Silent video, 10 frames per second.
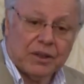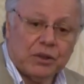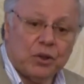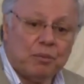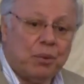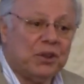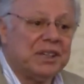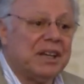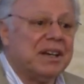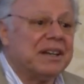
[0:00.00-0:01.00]
your
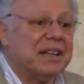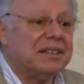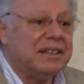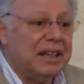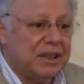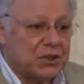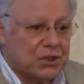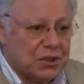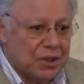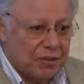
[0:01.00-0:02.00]
body
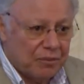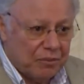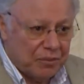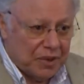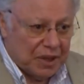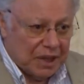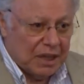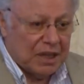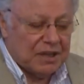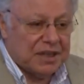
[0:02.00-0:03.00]
radiates
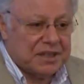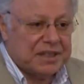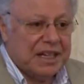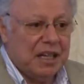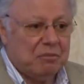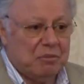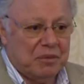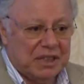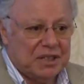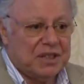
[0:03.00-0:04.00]
the same
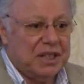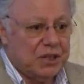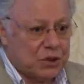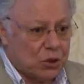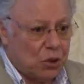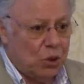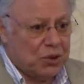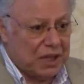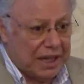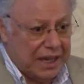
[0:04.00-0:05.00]

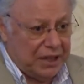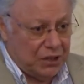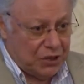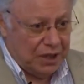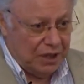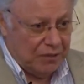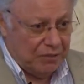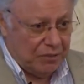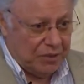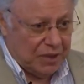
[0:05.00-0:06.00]
disease-causing energy
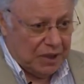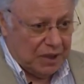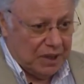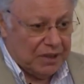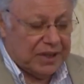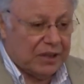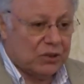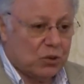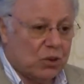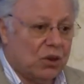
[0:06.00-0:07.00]

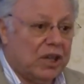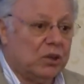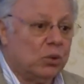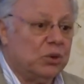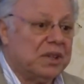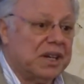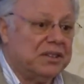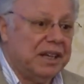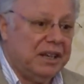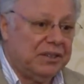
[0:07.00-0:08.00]
that it would
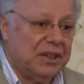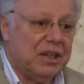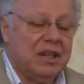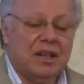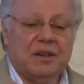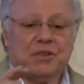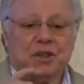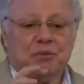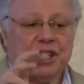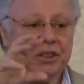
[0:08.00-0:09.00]
radiate if
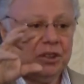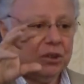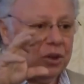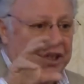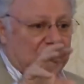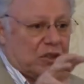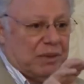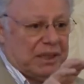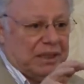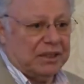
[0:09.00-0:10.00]
subjected to an
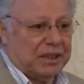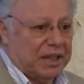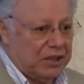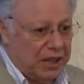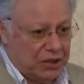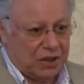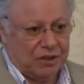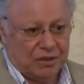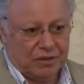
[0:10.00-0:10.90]
electromagnetic radiation.